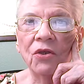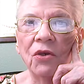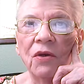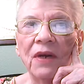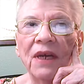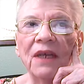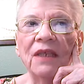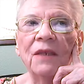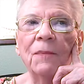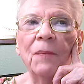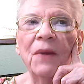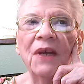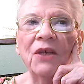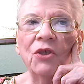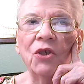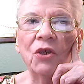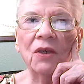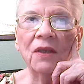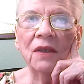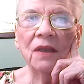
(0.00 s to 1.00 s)
to his
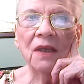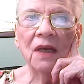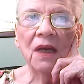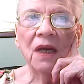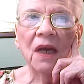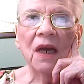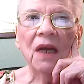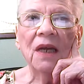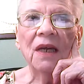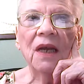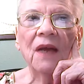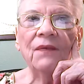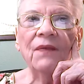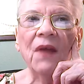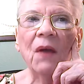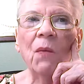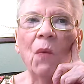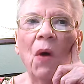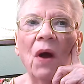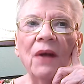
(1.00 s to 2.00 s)
speeches, yet they
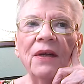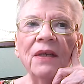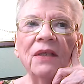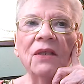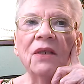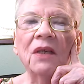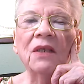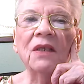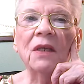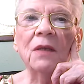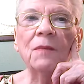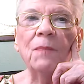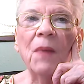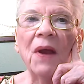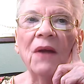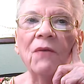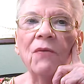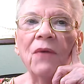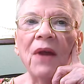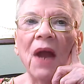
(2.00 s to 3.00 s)
want us to
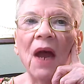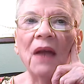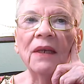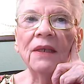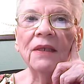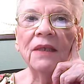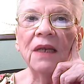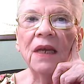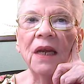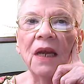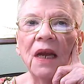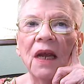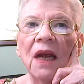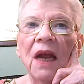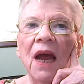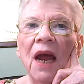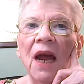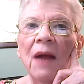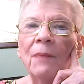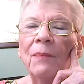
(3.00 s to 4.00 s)
suspend reality
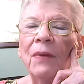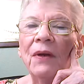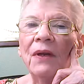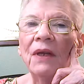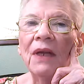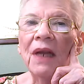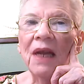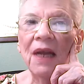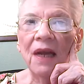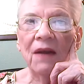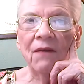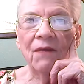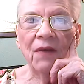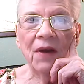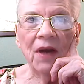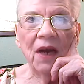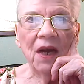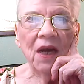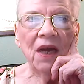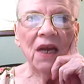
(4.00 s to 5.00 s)
and believe
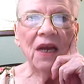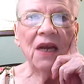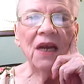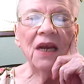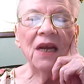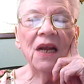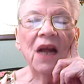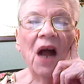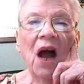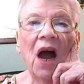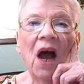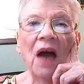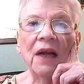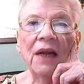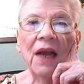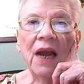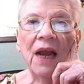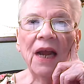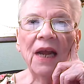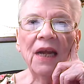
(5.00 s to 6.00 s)
he got
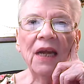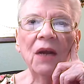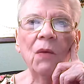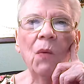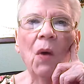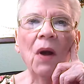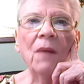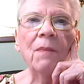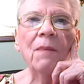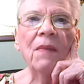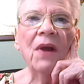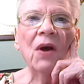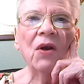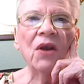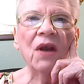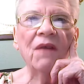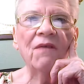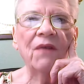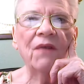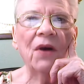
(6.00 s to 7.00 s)
81
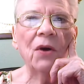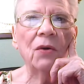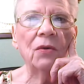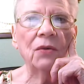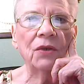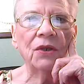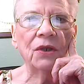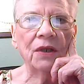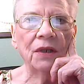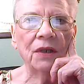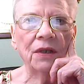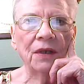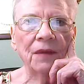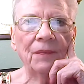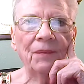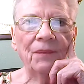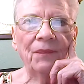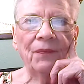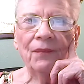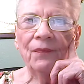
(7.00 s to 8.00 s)
million votes.
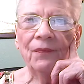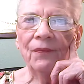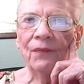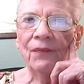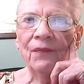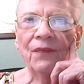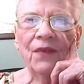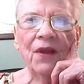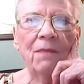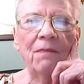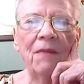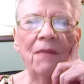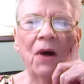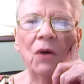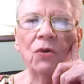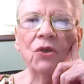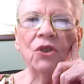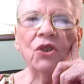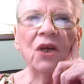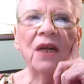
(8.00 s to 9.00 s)
The
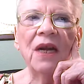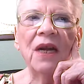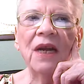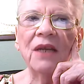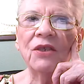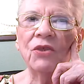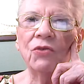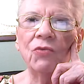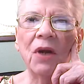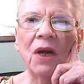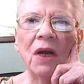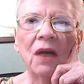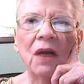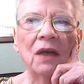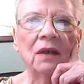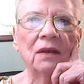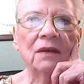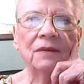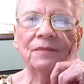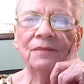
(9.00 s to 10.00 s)
most in history.
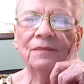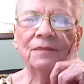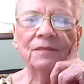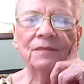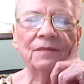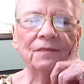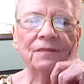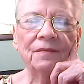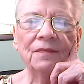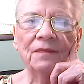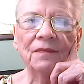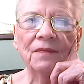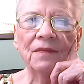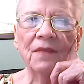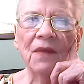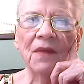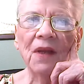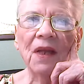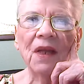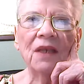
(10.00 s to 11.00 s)

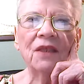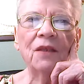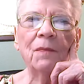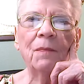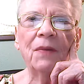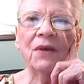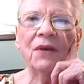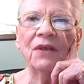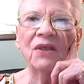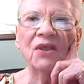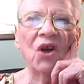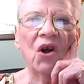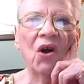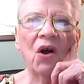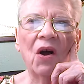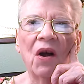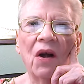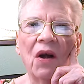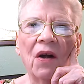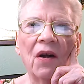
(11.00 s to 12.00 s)
It's
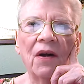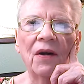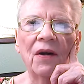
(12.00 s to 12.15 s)
bizarre.